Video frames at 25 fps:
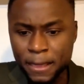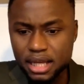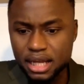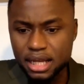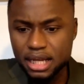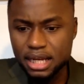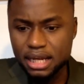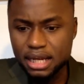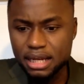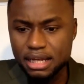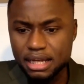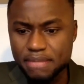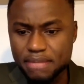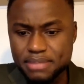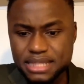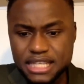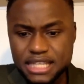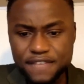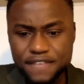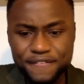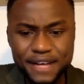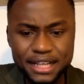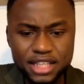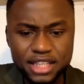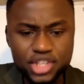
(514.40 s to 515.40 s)
Let me see
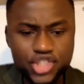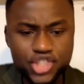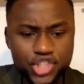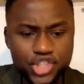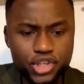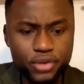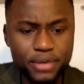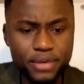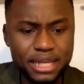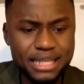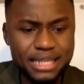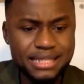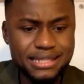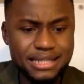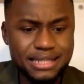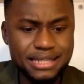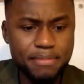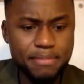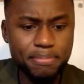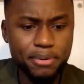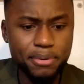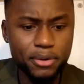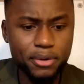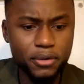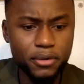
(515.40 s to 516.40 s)
if I can show you an
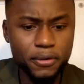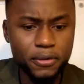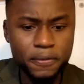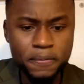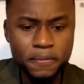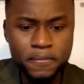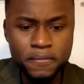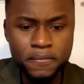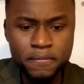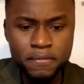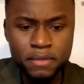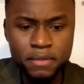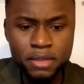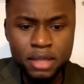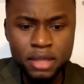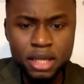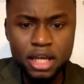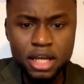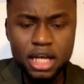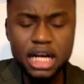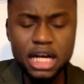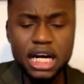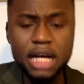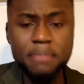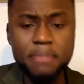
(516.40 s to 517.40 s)
example.
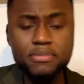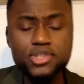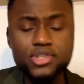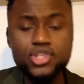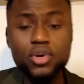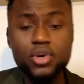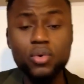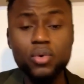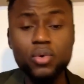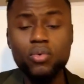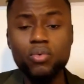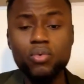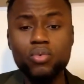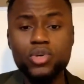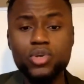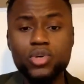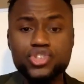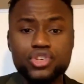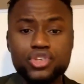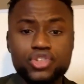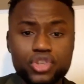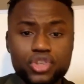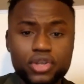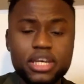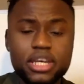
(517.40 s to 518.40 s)
So what
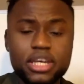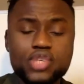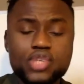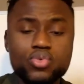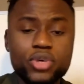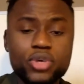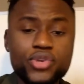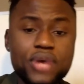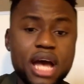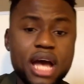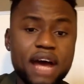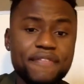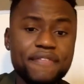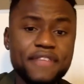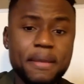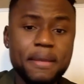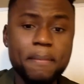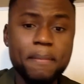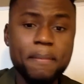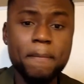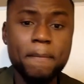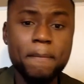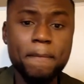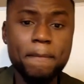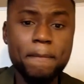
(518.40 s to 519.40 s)
you do is when you have them
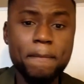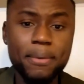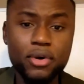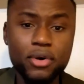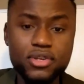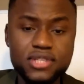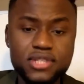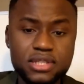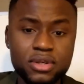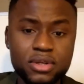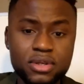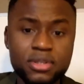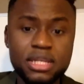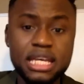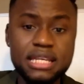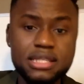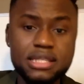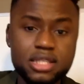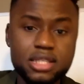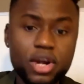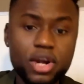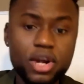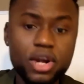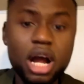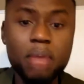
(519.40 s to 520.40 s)
post on
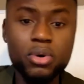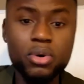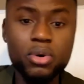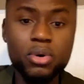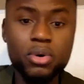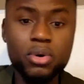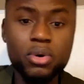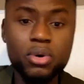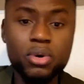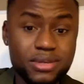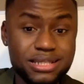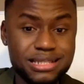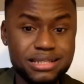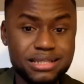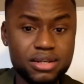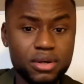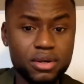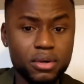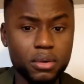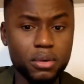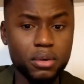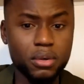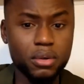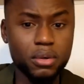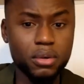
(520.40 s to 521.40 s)
Instagram
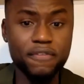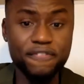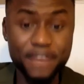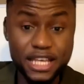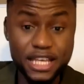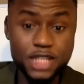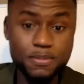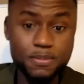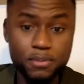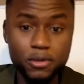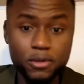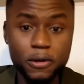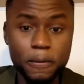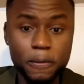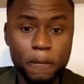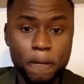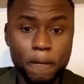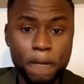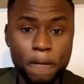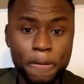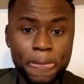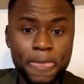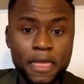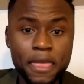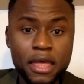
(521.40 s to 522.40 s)
or Facebook,
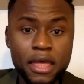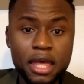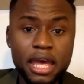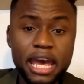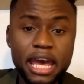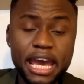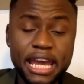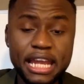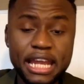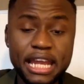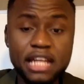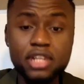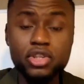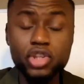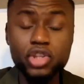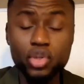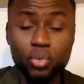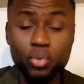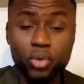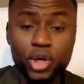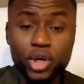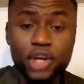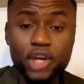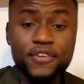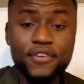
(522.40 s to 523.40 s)
and then
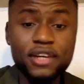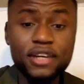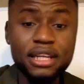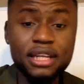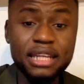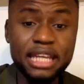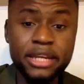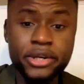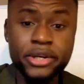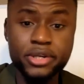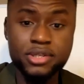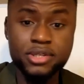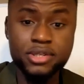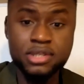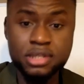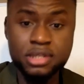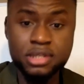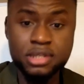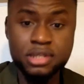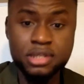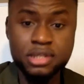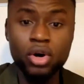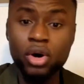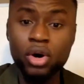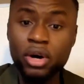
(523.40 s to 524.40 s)
one of your leaders
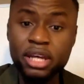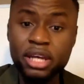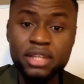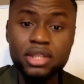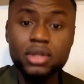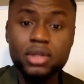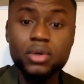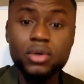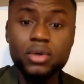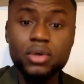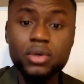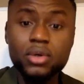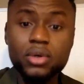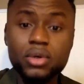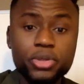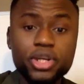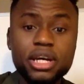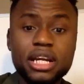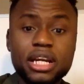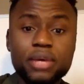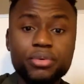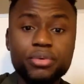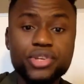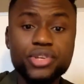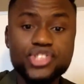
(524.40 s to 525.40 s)
or in the group, you're going
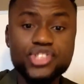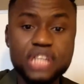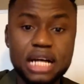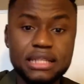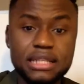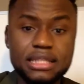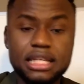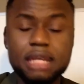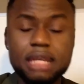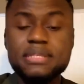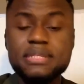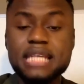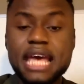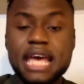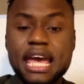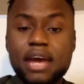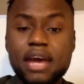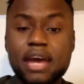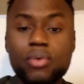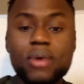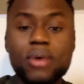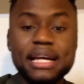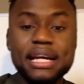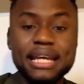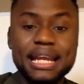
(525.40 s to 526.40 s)
to reach out to them, say, hey,
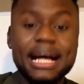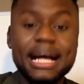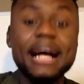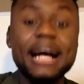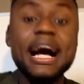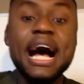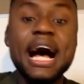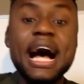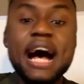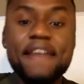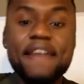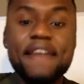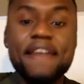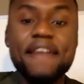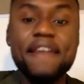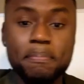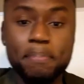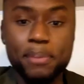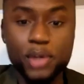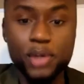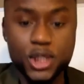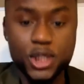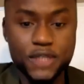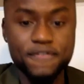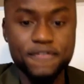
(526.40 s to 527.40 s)
why can I have them
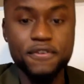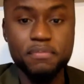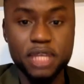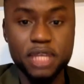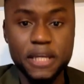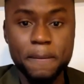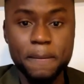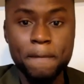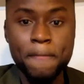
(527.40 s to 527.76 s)
post for me?